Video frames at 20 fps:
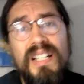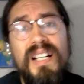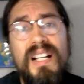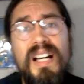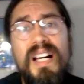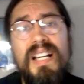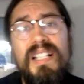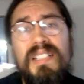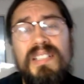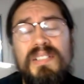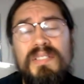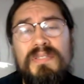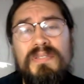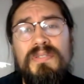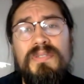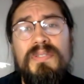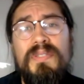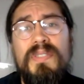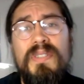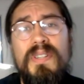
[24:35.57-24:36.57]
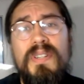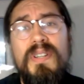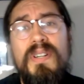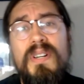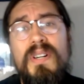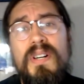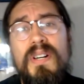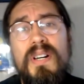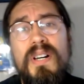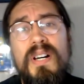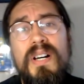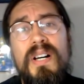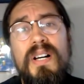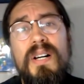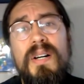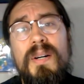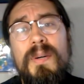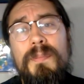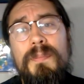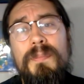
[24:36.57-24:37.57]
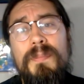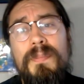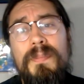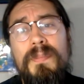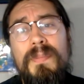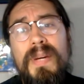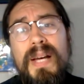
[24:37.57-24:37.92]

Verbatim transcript: kind of um,